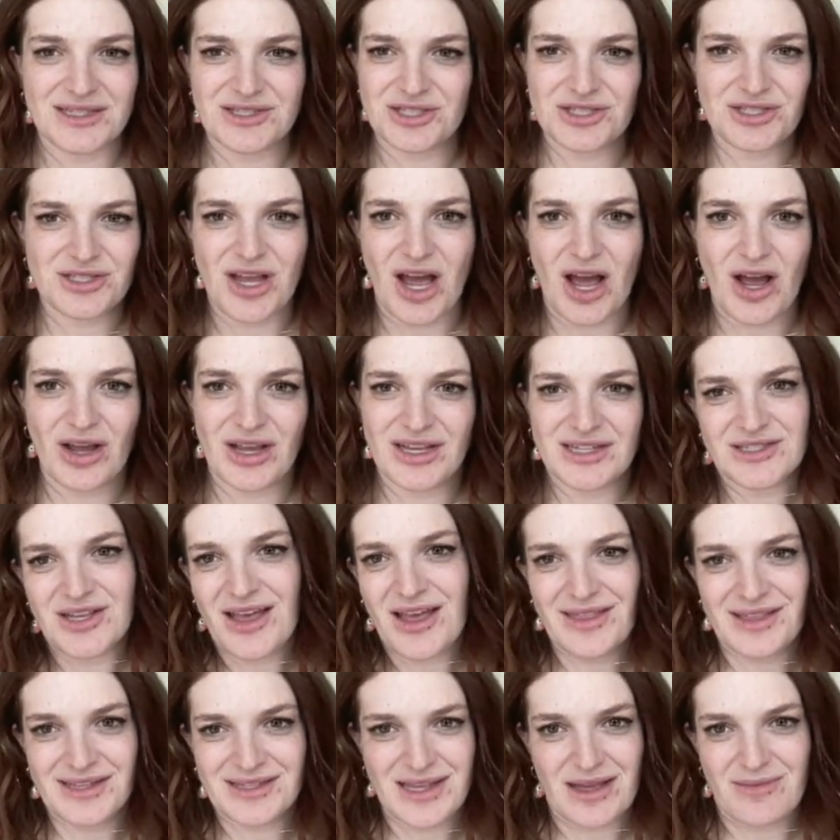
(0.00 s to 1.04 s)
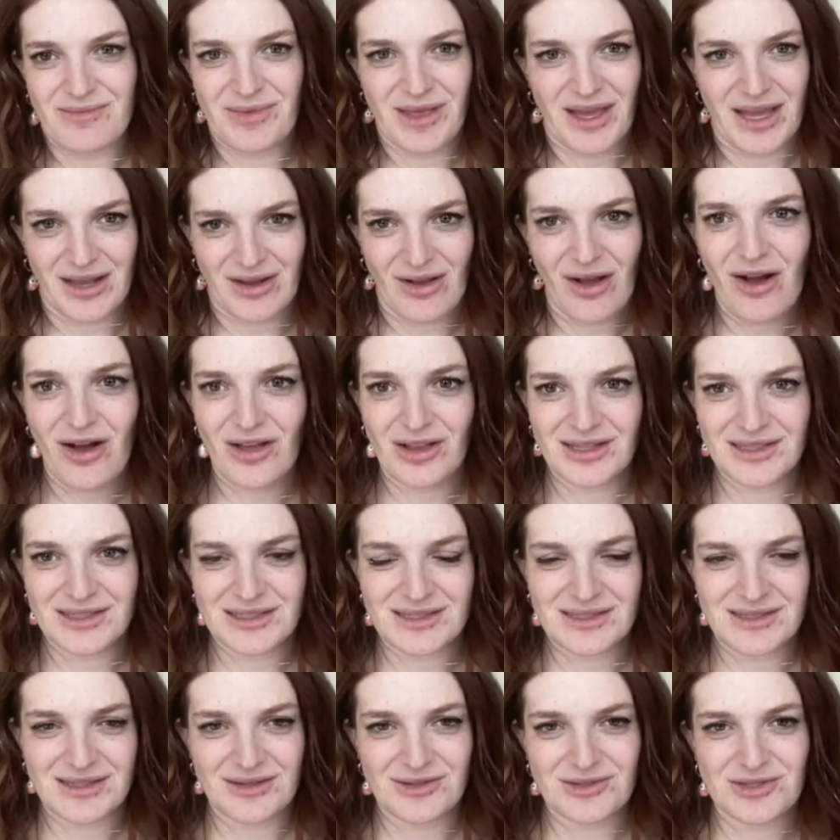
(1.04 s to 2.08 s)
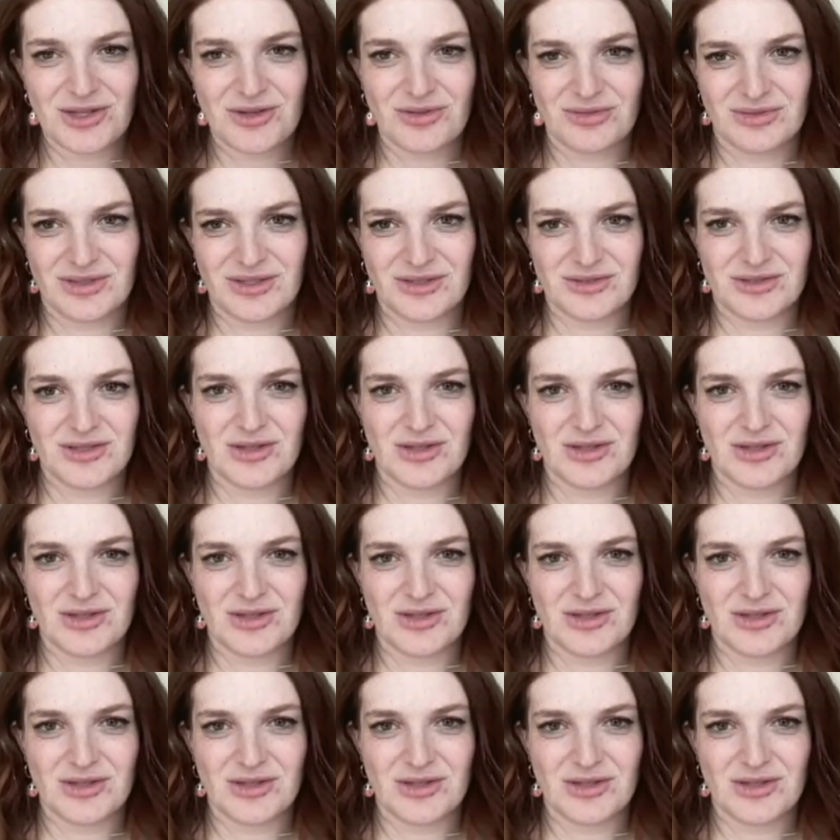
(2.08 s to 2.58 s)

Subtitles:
it's not the same thing at all. There's no joy